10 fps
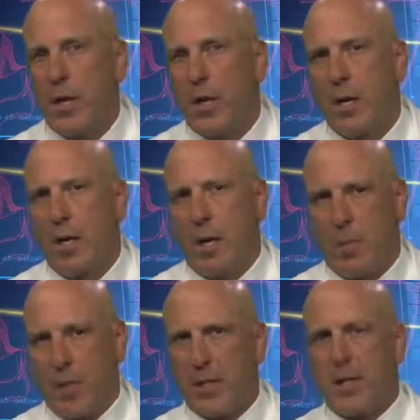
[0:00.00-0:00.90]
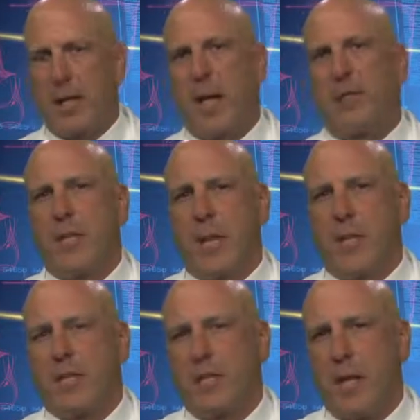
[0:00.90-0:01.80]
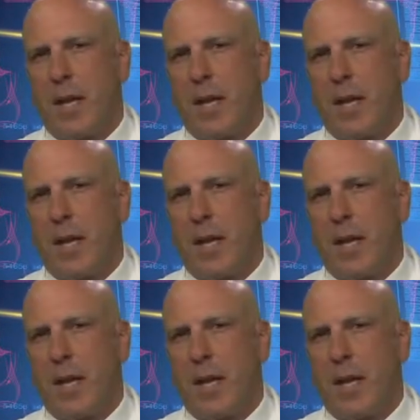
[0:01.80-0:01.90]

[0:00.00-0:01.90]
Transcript: amongst a lot of dentists,